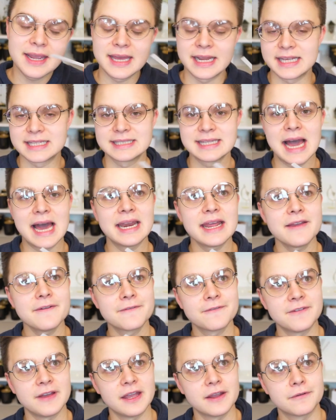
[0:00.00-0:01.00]
It is not a
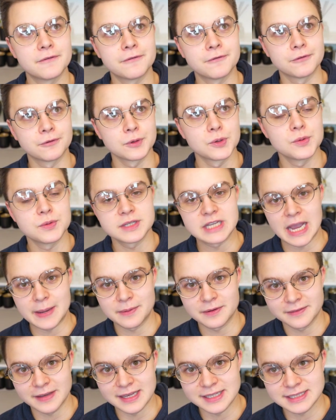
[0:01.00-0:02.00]
fig fruit type
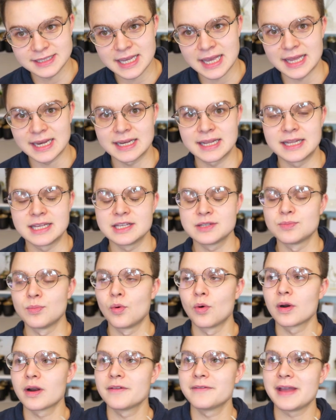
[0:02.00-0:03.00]
of a scent. It is
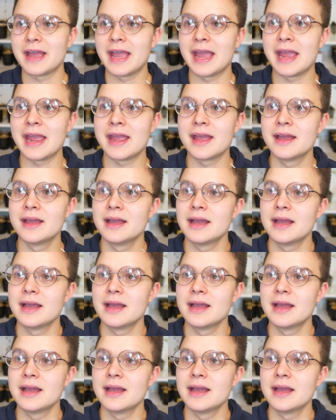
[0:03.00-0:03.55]
more of a,